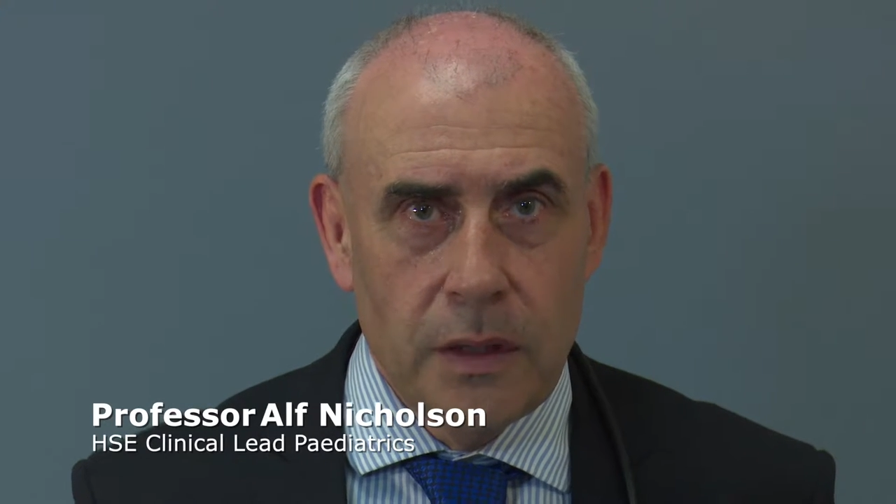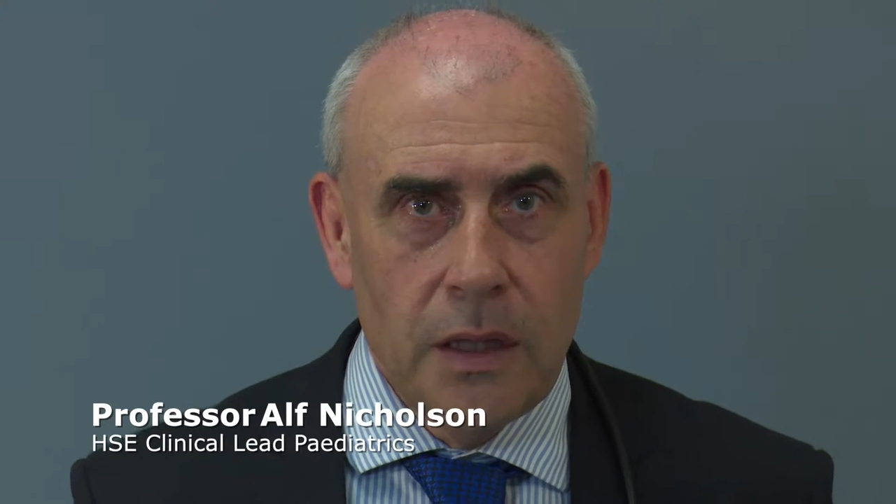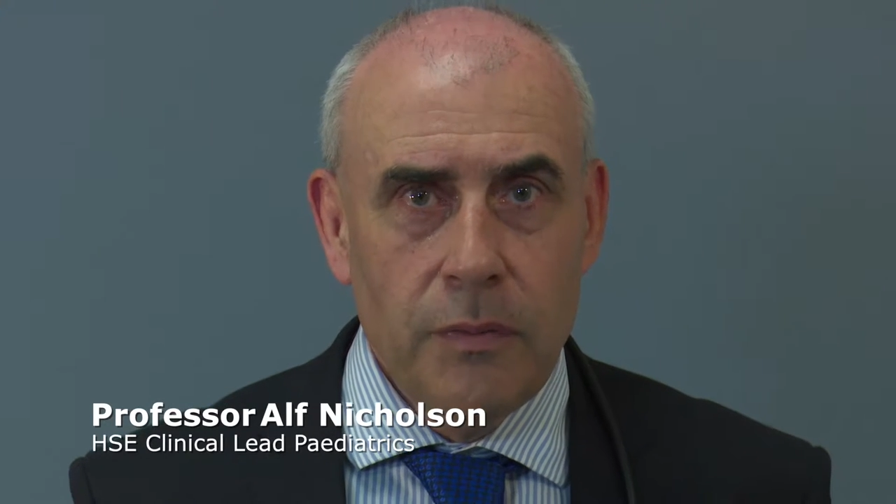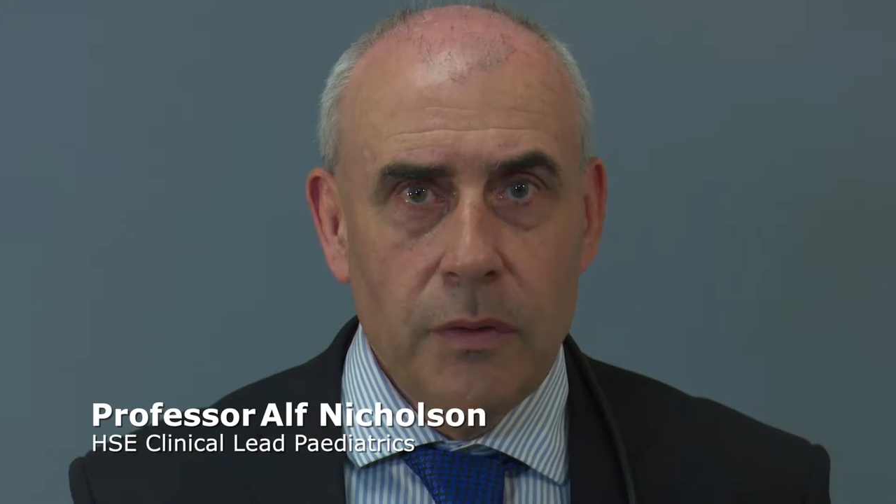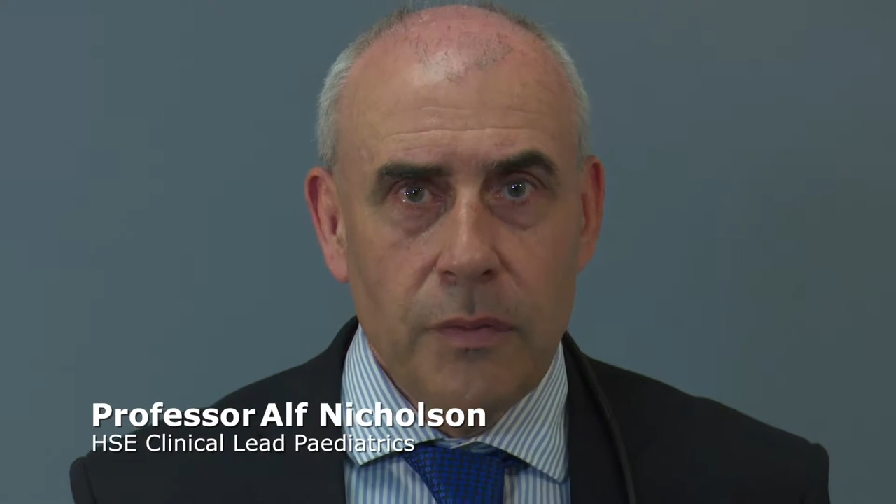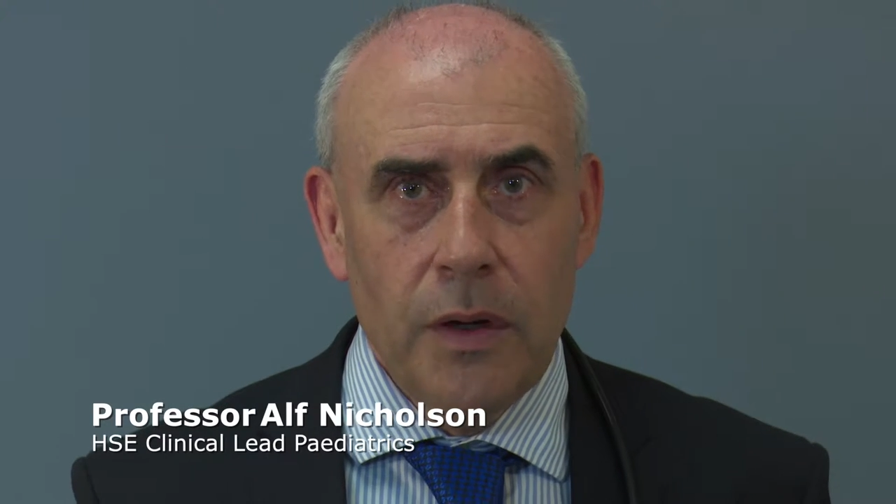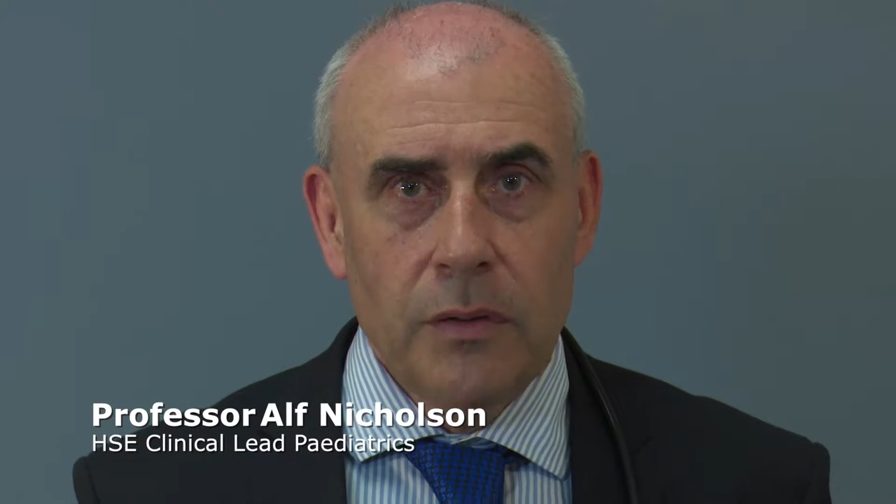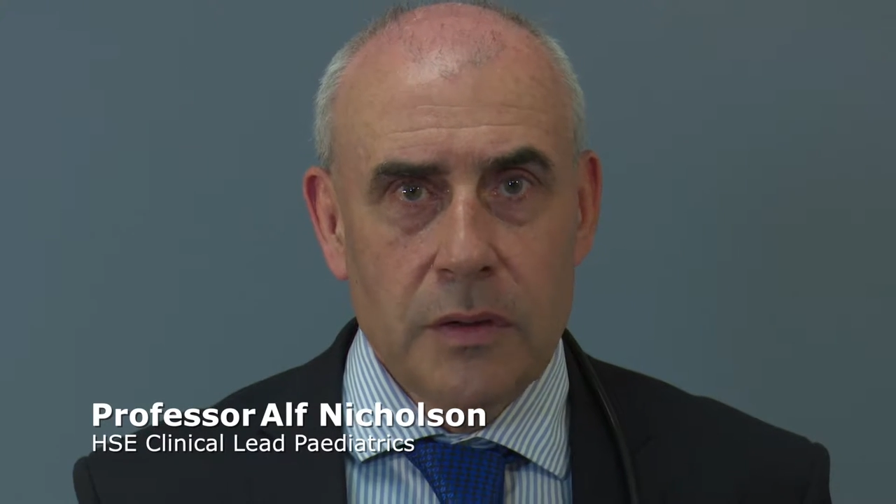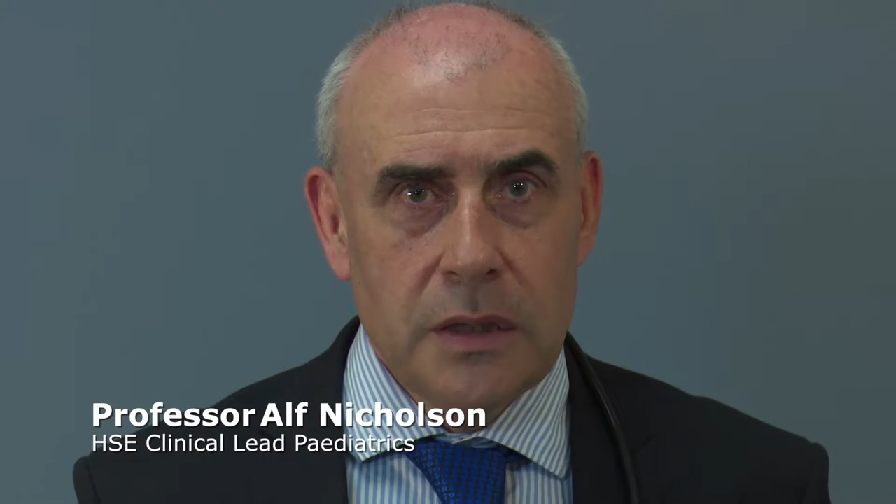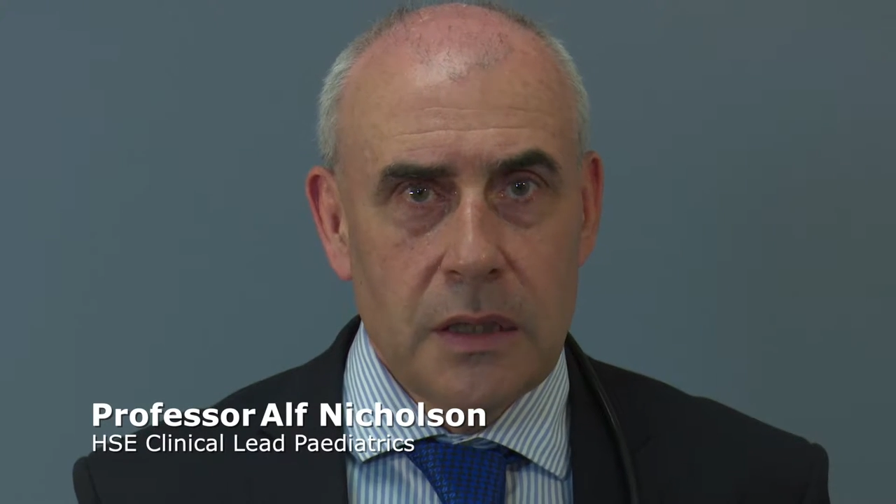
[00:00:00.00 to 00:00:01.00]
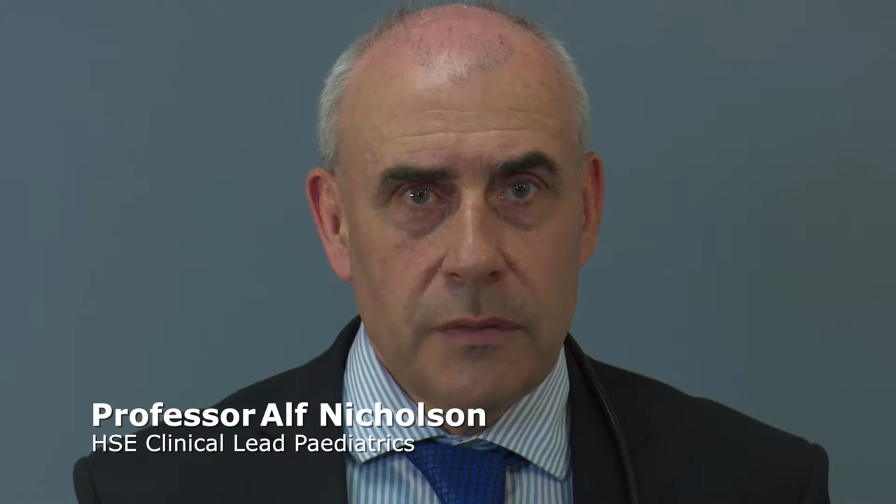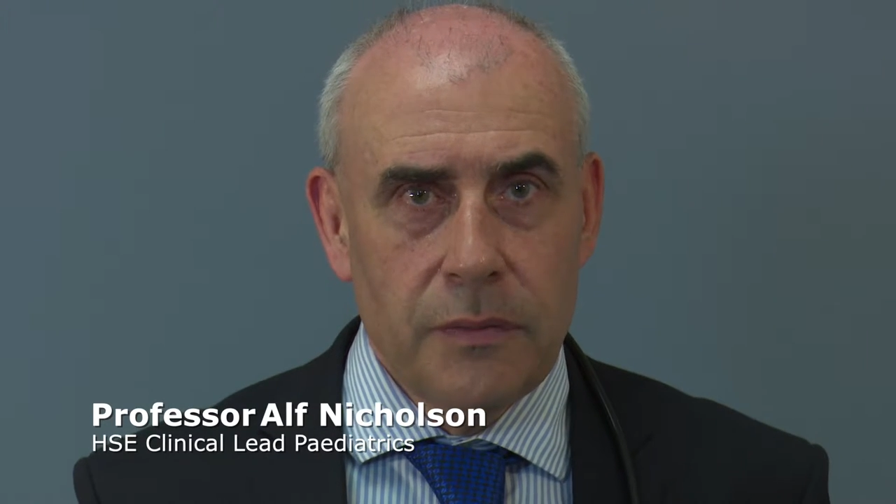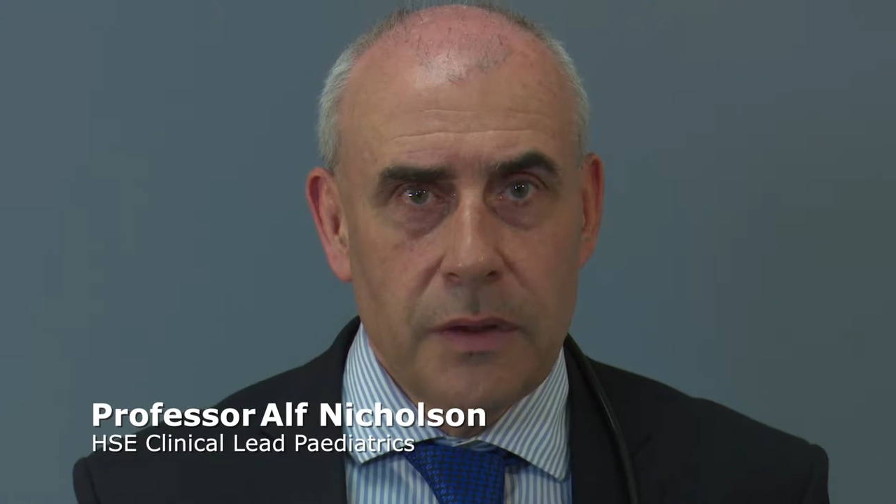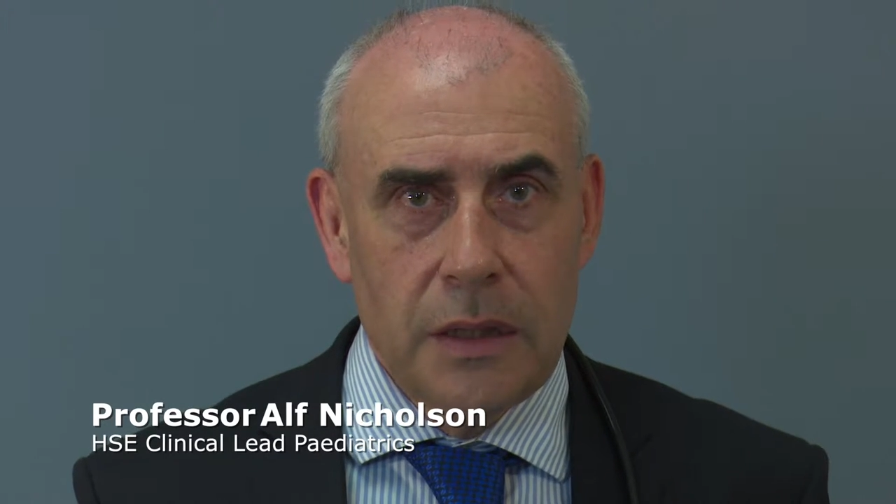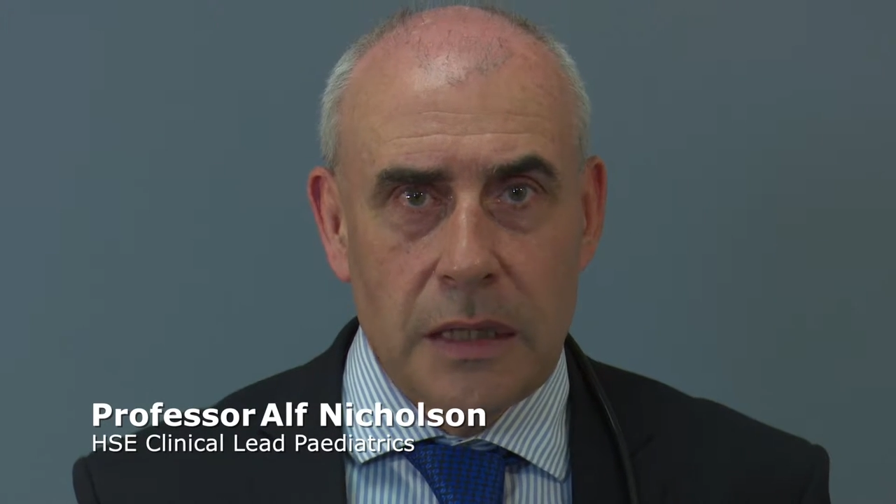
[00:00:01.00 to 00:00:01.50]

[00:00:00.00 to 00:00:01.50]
If you found yourself